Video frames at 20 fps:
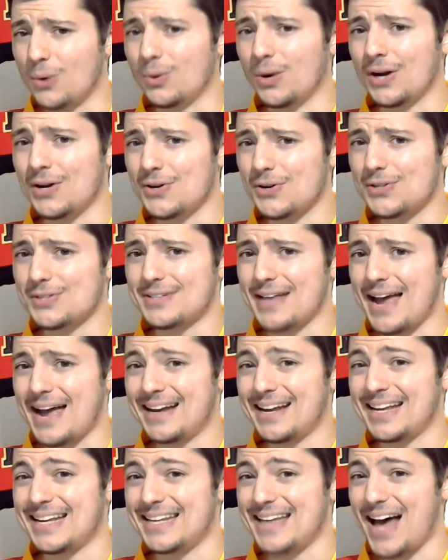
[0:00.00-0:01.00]

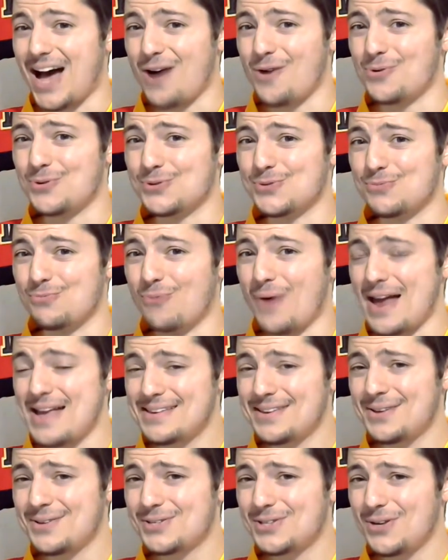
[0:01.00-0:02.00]
understand in Yahoo's
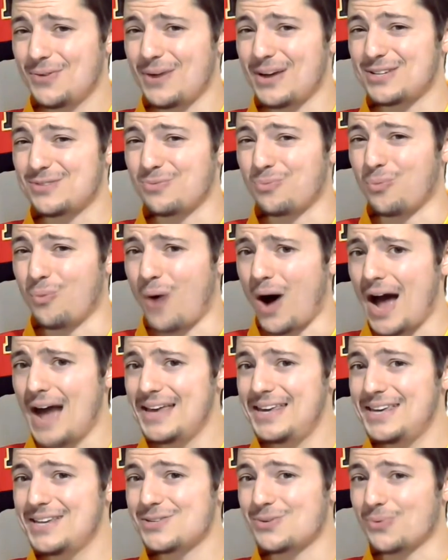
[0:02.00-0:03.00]
rankings though is why
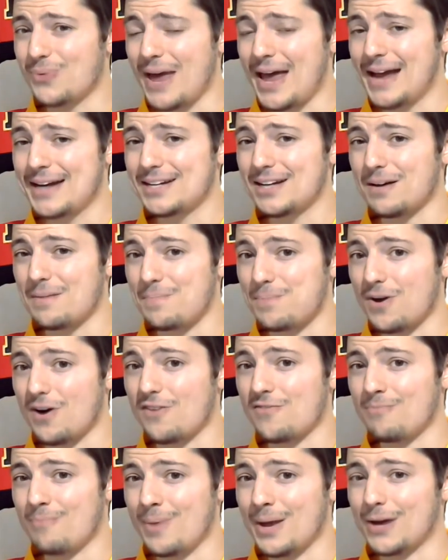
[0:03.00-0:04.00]
he's ranked
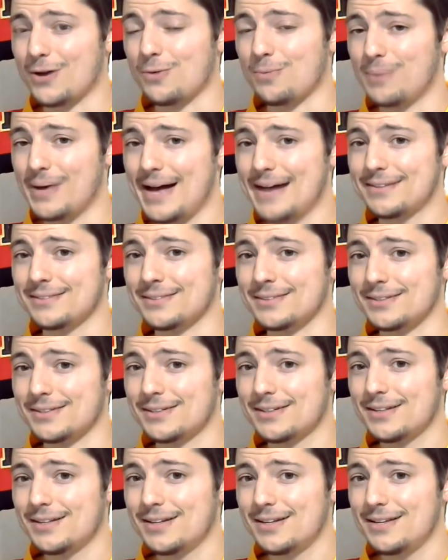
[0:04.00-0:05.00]
above Michael Backlund.
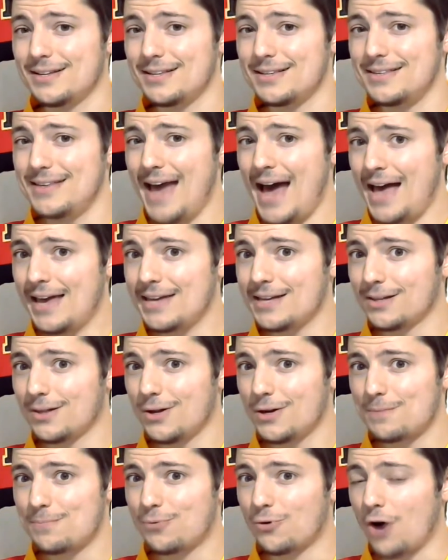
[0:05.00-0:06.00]
Yeah, he
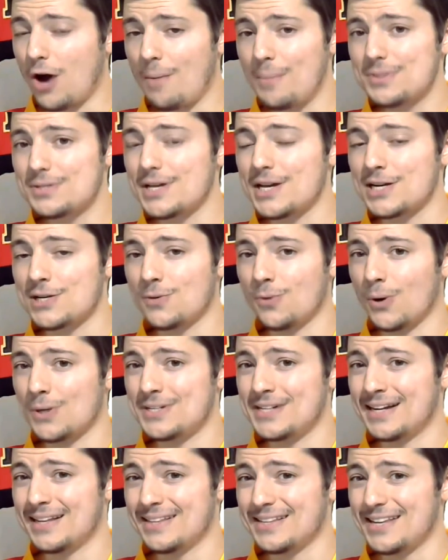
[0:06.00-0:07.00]
looked promising towards
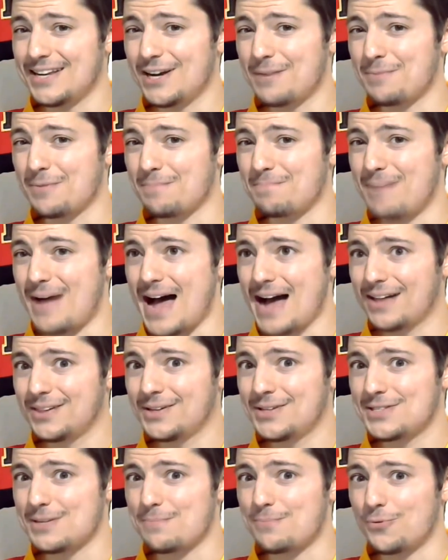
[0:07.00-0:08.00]
the end of the year, but
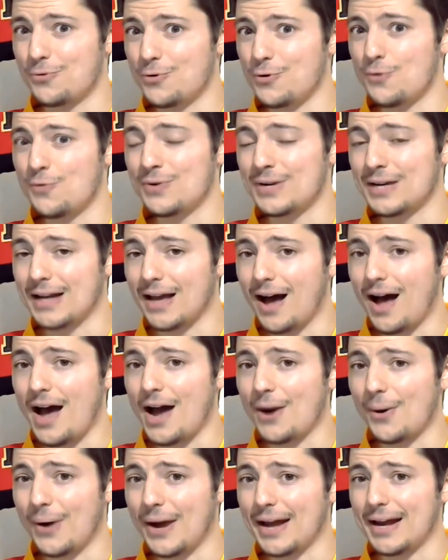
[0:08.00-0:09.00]
Backlund's a proven
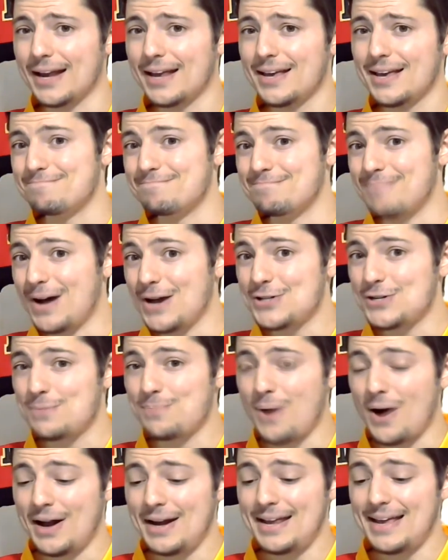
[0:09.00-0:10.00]
guy, right?
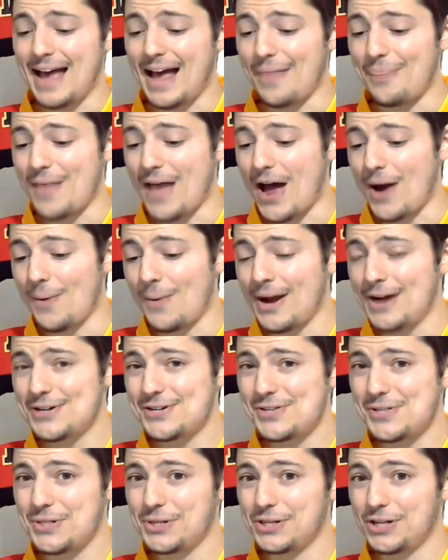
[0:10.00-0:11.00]
Mangiapane at that range
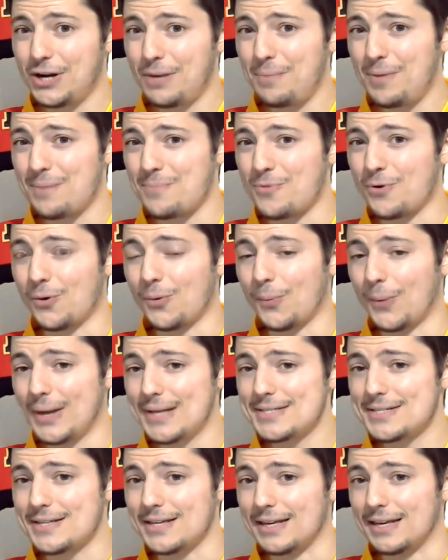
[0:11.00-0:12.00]
is a little bit more
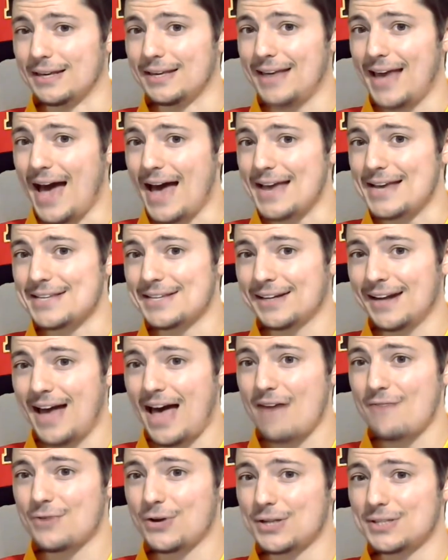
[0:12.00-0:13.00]
risky. Yeah, he's gonna
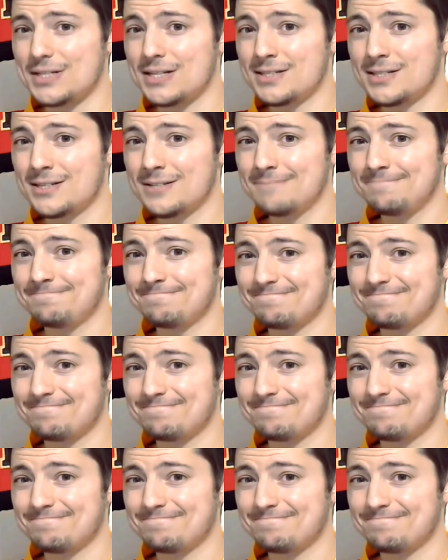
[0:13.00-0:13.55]
have a good season.